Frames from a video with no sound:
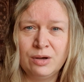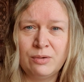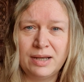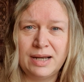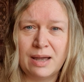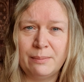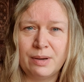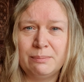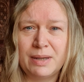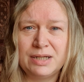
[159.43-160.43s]
quite
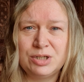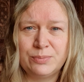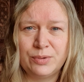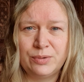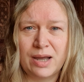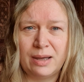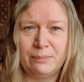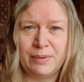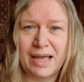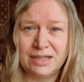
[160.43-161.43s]
unmanageable,
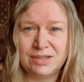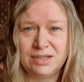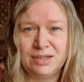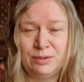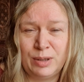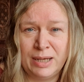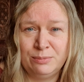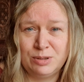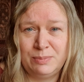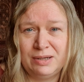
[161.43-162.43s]
and he
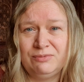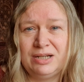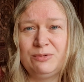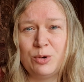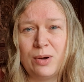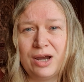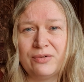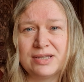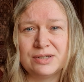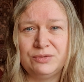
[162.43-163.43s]
was being really quite
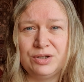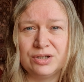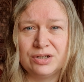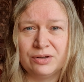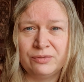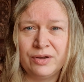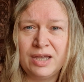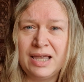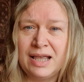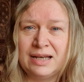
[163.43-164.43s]
aggressive. You couldn't have
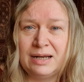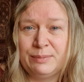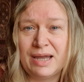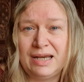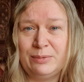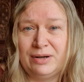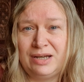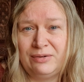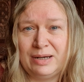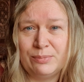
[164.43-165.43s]
let him get anywhere
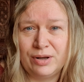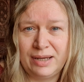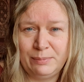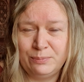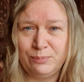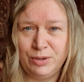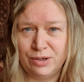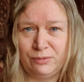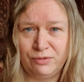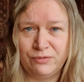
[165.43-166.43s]
near anybody, you
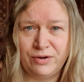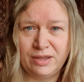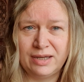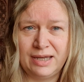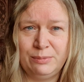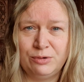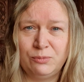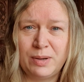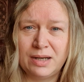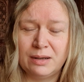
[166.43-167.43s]
know, for fear that he would
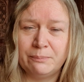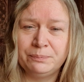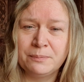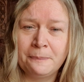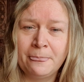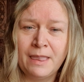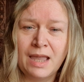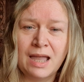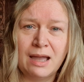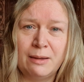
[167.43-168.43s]
have bitten
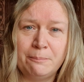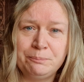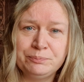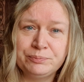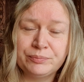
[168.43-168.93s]
them.